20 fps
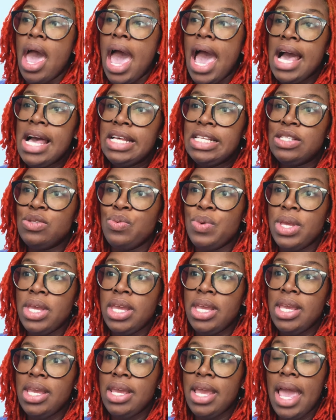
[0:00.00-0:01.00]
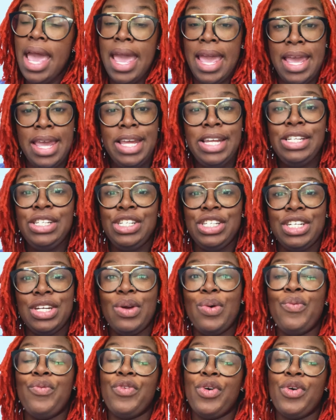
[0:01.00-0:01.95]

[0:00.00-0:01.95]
As we age,